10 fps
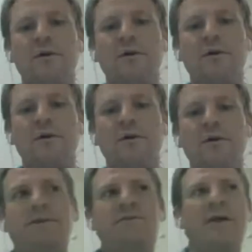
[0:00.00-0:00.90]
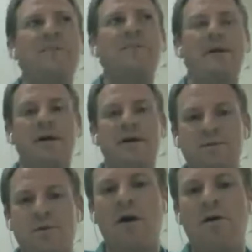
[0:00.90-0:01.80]
So it's
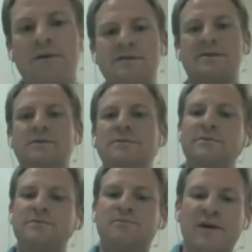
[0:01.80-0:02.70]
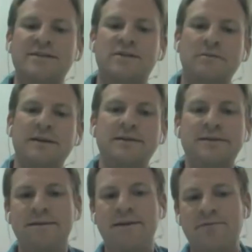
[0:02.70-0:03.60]
great because we're always
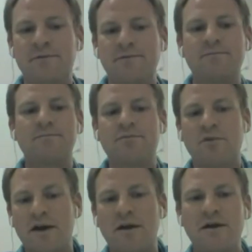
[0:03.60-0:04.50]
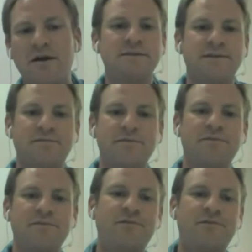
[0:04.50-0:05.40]
brainstorming different
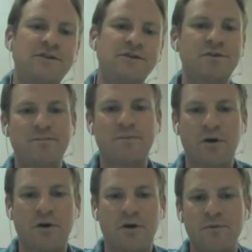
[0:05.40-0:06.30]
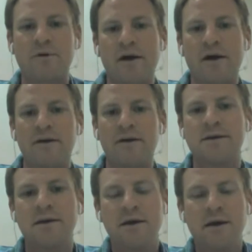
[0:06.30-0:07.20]
products and different features to our current
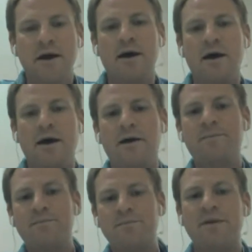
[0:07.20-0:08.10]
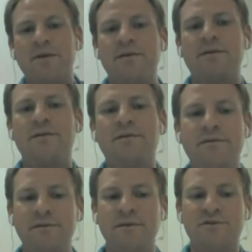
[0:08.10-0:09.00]
products,
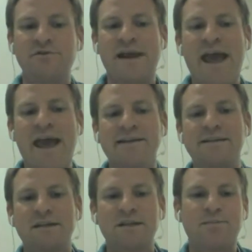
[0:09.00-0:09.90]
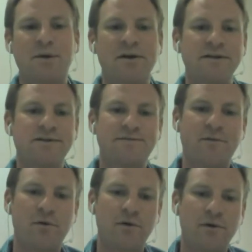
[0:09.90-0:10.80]
you know, to enhance the
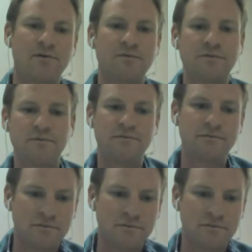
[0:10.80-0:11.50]
experience for